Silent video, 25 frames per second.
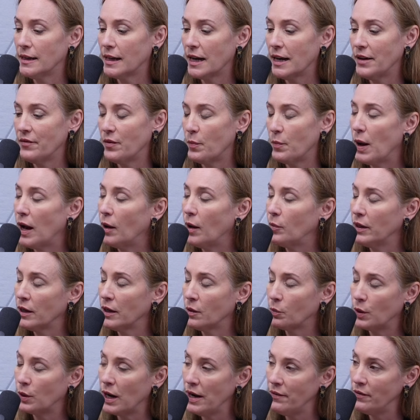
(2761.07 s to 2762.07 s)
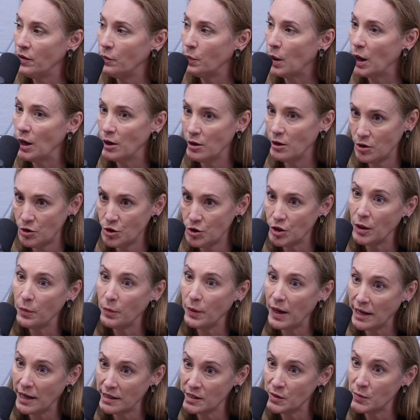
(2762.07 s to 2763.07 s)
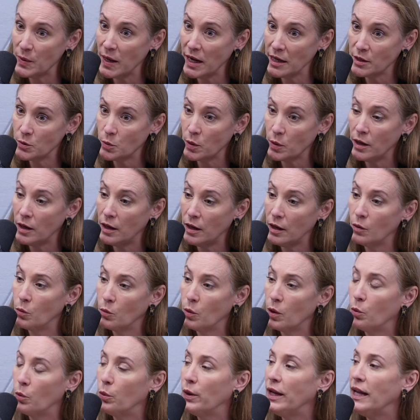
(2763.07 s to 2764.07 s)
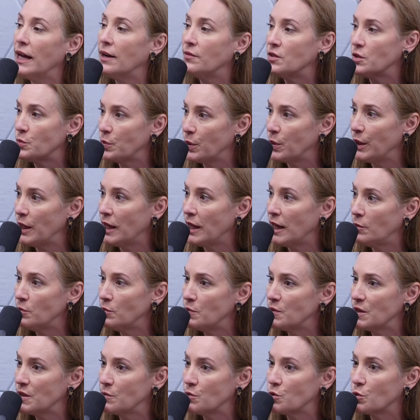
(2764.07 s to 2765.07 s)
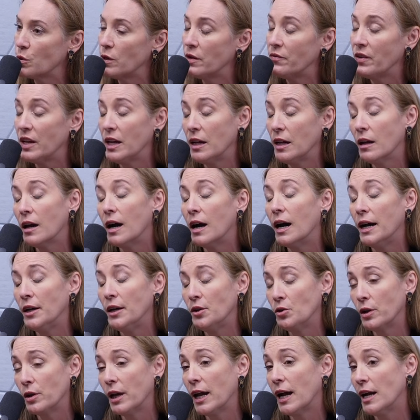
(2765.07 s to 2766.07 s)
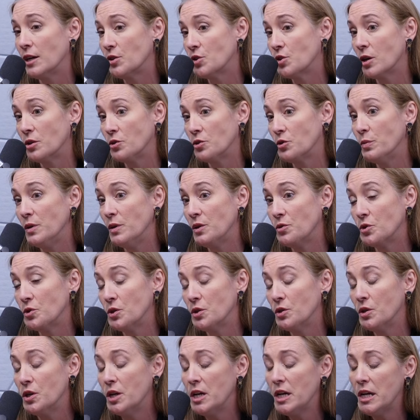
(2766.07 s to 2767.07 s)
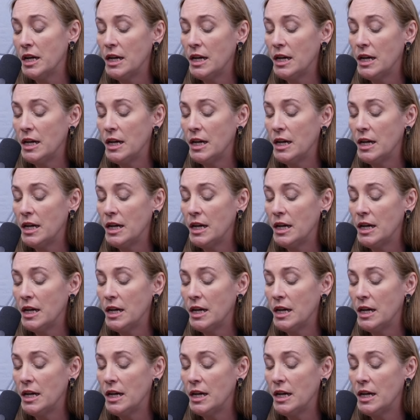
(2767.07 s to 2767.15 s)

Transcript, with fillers: a kind of a public private partnership aspect where where we have to put up some sort of in kind or cash contribution.